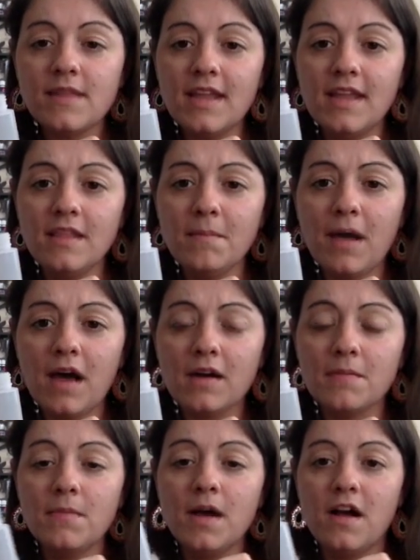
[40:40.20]
in the
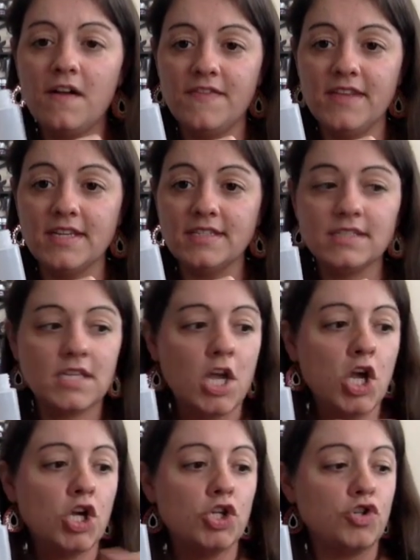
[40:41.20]
bottom of this.
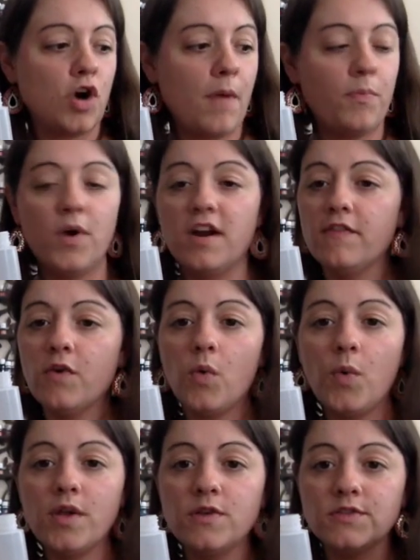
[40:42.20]
Drop whatever
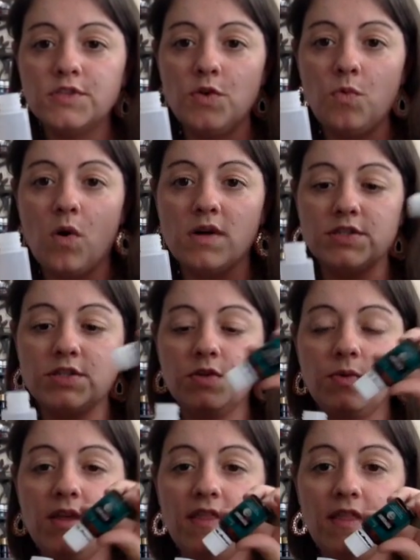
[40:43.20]
oils you want
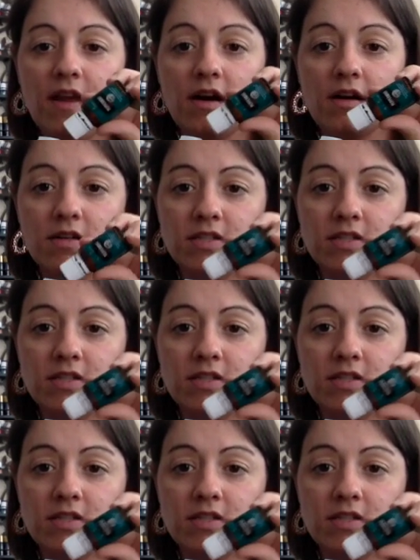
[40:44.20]
to in there.